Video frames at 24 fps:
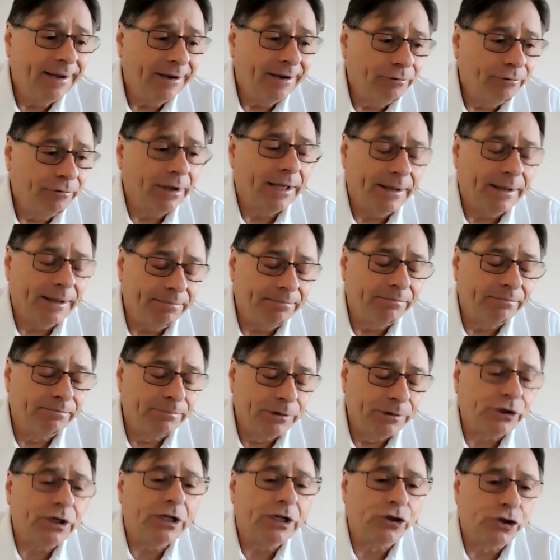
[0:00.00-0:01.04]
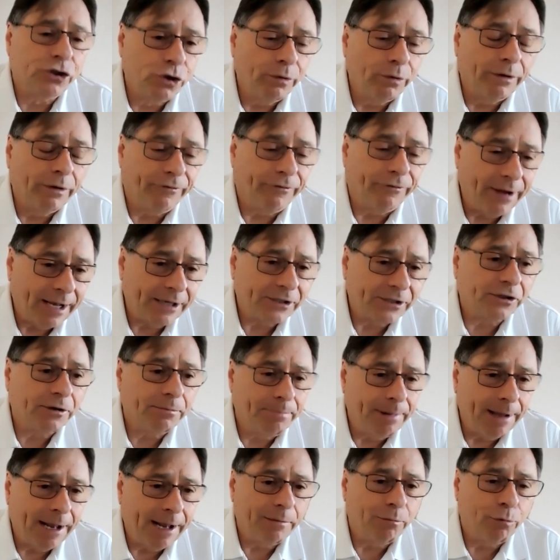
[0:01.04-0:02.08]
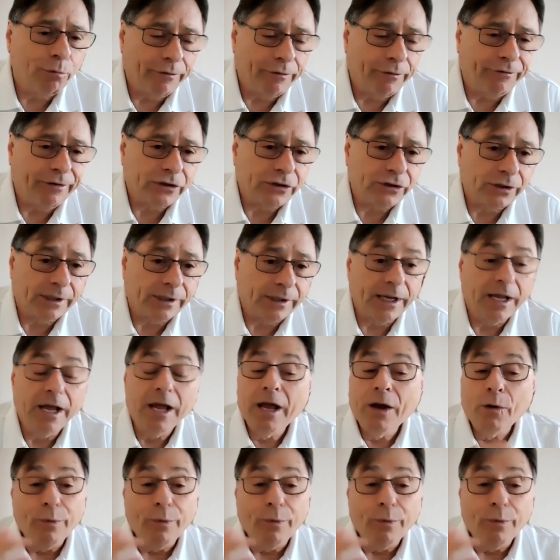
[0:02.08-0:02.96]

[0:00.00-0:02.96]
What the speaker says: really machines do it faster, better, more efficiently.